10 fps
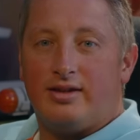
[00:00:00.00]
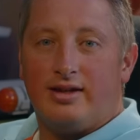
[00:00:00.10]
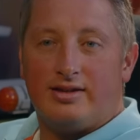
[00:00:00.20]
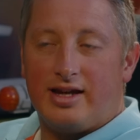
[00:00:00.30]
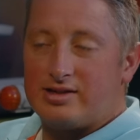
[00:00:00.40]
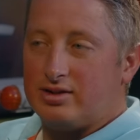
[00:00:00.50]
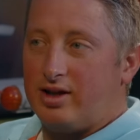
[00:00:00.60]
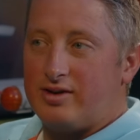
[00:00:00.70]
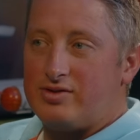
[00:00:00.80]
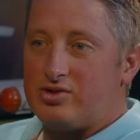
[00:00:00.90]
it takes a
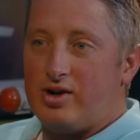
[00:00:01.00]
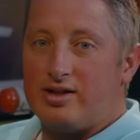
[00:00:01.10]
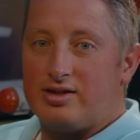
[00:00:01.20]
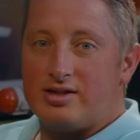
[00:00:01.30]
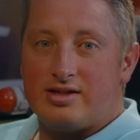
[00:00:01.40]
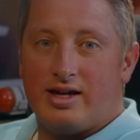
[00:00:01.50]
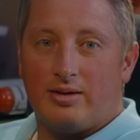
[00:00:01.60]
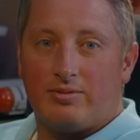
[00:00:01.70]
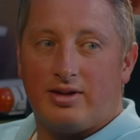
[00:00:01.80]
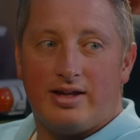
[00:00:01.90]
lot of strength to stand
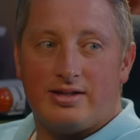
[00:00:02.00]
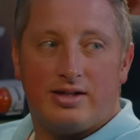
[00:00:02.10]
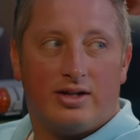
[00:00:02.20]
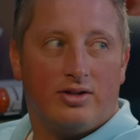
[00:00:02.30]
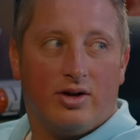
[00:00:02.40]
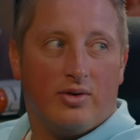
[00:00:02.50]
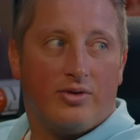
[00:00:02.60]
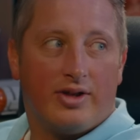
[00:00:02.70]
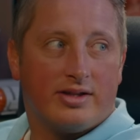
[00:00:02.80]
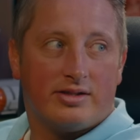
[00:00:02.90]
up to that and say, no,
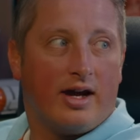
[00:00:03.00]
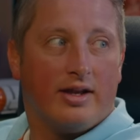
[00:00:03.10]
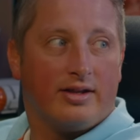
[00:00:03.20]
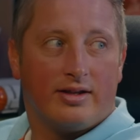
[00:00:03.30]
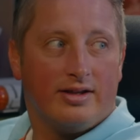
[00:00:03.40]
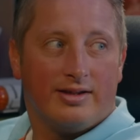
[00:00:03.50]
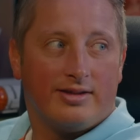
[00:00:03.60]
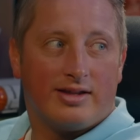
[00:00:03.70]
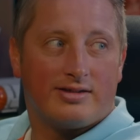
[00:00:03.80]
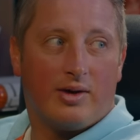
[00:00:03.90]
that's not
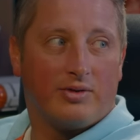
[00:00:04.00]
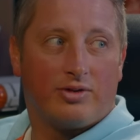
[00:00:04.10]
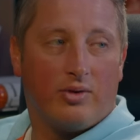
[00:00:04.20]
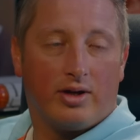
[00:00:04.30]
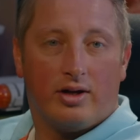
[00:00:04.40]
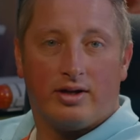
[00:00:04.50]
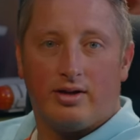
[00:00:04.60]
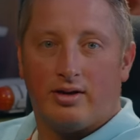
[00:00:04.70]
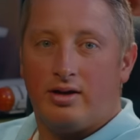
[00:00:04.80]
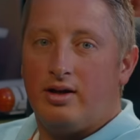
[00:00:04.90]
that's not what's going on
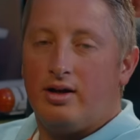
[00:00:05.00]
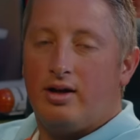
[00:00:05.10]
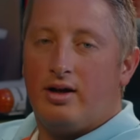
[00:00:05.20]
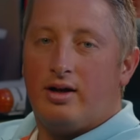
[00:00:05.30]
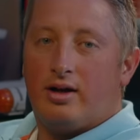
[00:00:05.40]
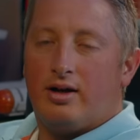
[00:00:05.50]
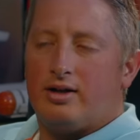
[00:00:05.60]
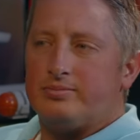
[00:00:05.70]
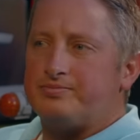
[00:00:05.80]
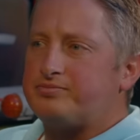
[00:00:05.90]
here. Okay.
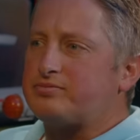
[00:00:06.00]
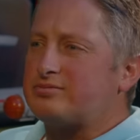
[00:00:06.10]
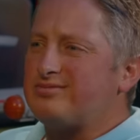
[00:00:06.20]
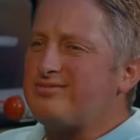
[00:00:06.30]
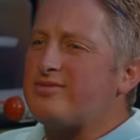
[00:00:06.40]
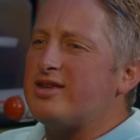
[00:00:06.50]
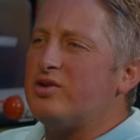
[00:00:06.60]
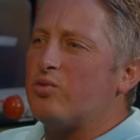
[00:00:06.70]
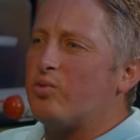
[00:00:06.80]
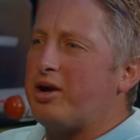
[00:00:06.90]
Um,
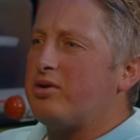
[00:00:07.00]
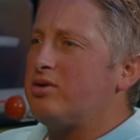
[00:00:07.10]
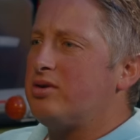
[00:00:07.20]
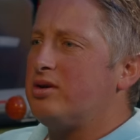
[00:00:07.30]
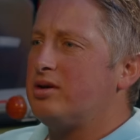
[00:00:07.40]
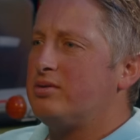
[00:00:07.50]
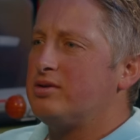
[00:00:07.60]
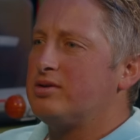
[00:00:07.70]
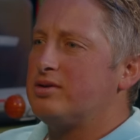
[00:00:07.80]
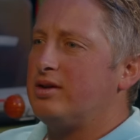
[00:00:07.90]
in rarer,
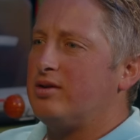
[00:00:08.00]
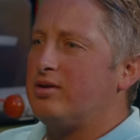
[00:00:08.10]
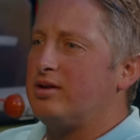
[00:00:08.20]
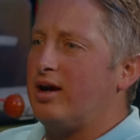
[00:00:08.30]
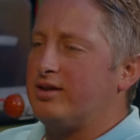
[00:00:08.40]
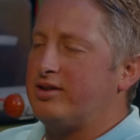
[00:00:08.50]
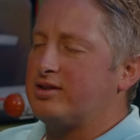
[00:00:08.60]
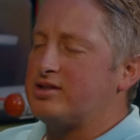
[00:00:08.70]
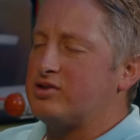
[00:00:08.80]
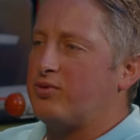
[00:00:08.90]
I think
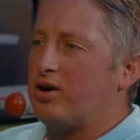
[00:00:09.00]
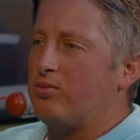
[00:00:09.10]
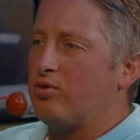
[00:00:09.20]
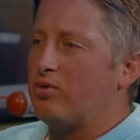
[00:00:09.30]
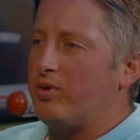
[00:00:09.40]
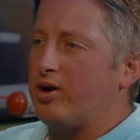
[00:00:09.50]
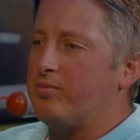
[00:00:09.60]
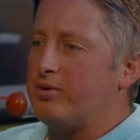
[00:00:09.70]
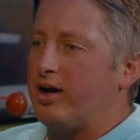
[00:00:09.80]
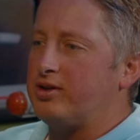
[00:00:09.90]
this is far more rare,
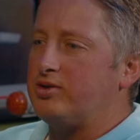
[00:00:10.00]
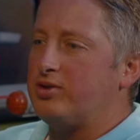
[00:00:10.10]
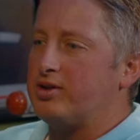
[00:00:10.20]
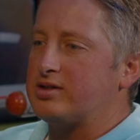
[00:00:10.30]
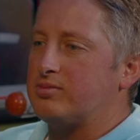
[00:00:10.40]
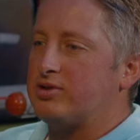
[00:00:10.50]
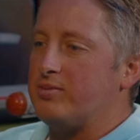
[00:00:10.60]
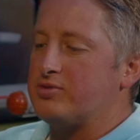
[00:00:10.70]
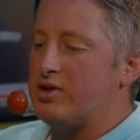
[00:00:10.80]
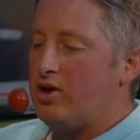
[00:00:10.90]
but I do think
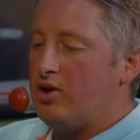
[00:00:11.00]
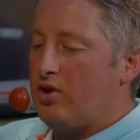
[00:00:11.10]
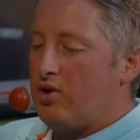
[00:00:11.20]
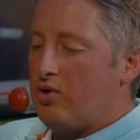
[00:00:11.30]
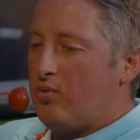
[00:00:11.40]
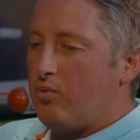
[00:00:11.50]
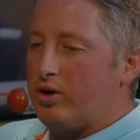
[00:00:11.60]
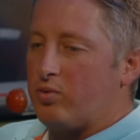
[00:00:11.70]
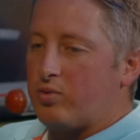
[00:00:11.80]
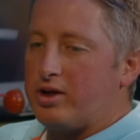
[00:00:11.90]
sometimes
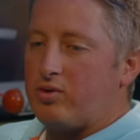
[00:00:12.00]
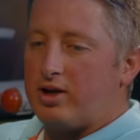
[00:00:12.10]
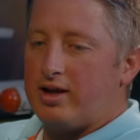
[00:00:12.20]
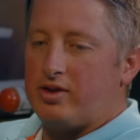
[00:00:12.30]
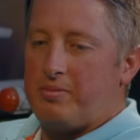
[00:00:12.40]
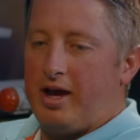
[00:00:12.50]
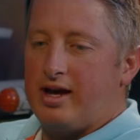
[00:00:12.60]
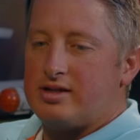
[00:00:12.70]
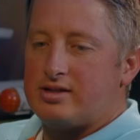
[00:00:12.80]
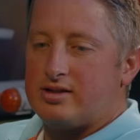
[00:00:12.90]
we recreate the
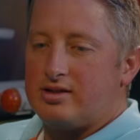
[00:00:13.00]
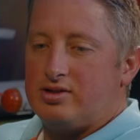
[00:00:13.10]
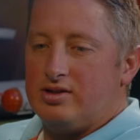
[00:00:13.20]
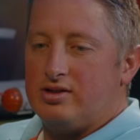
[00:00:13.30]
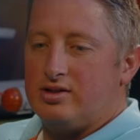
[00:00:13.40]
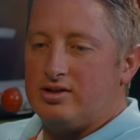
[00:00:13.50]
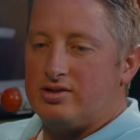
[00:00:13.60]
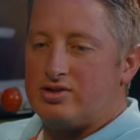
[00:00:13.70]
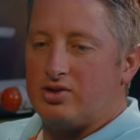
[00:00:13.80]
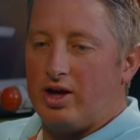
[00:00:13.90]
past
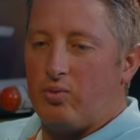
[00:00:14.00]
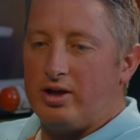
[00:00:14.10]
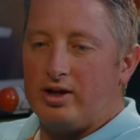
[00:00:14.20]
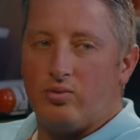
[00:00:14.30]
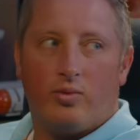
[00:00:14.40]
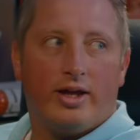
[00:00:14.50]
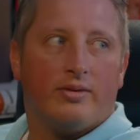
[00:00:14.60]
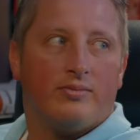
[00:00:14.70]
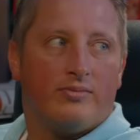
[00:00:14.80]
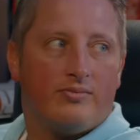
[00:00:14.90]
so that we can win.